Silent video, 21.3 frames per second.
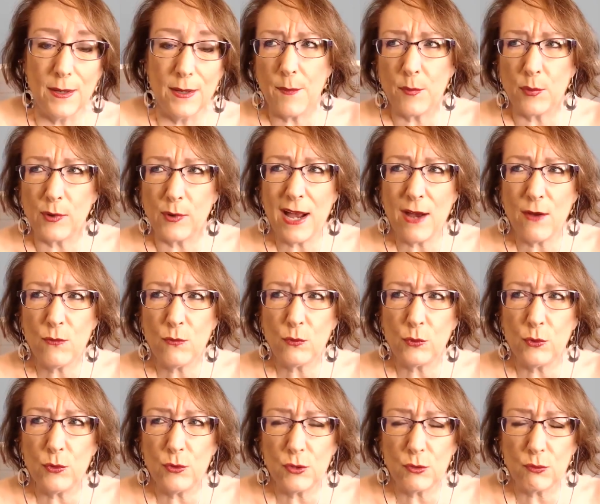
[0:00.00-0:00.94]
Brown
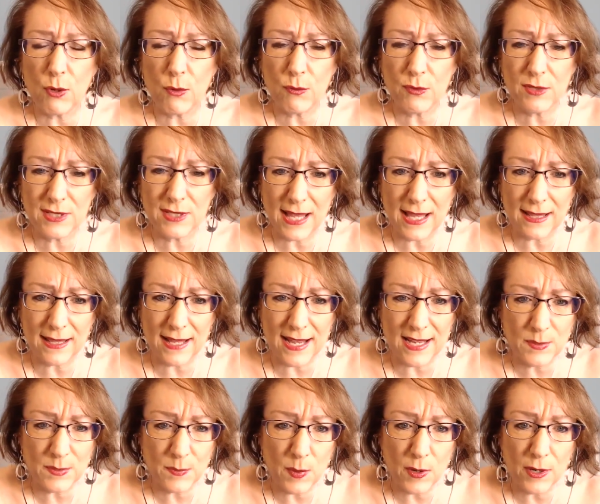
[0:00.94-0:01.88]
Roots, what was that
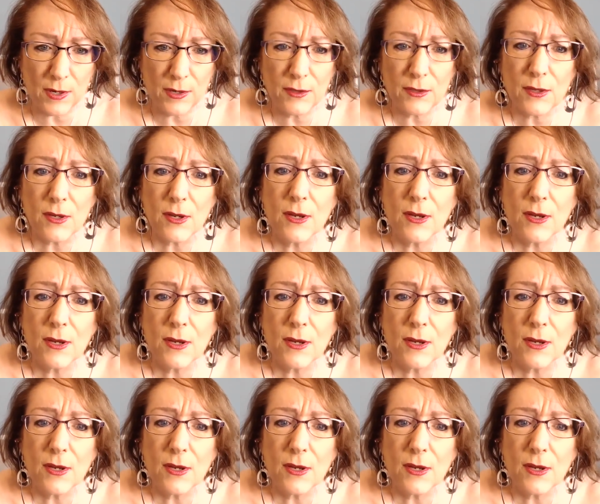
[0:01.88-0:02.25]
last part?